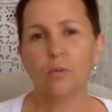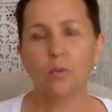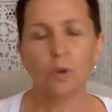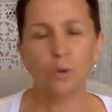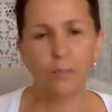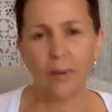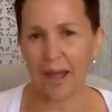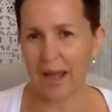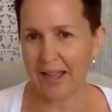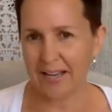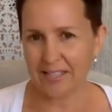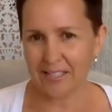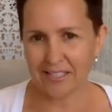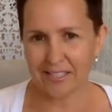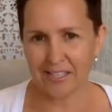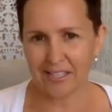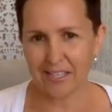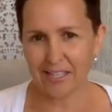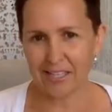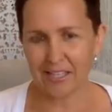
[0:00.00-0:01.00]
more
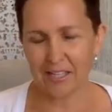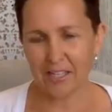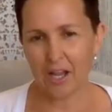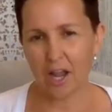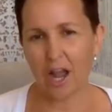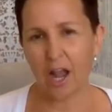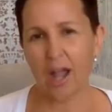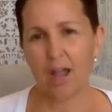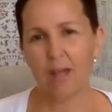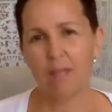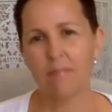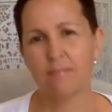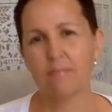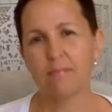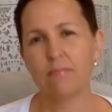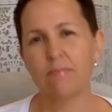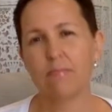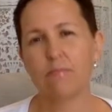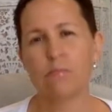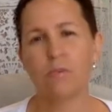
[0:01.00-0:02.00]
passionate and
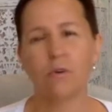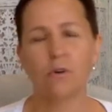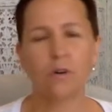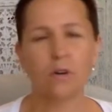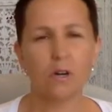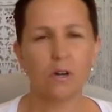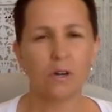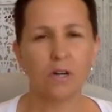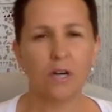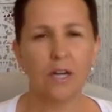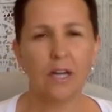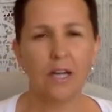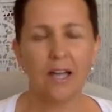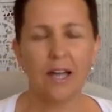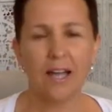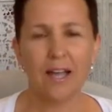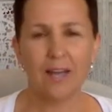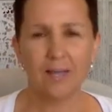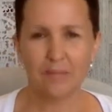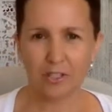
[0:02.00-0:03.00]
I'm more
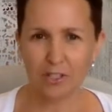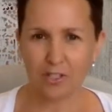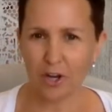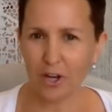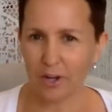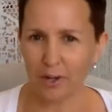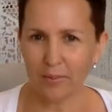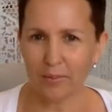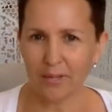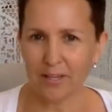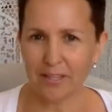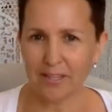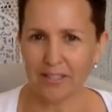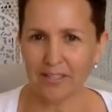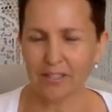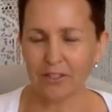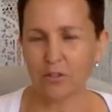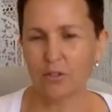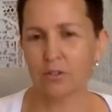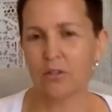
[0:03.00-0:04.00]

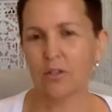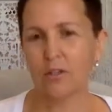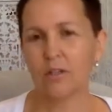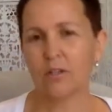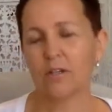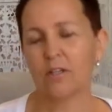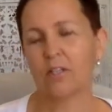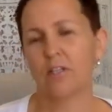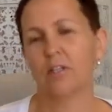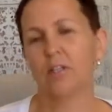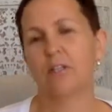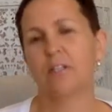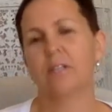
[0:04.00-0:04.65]
determined," or,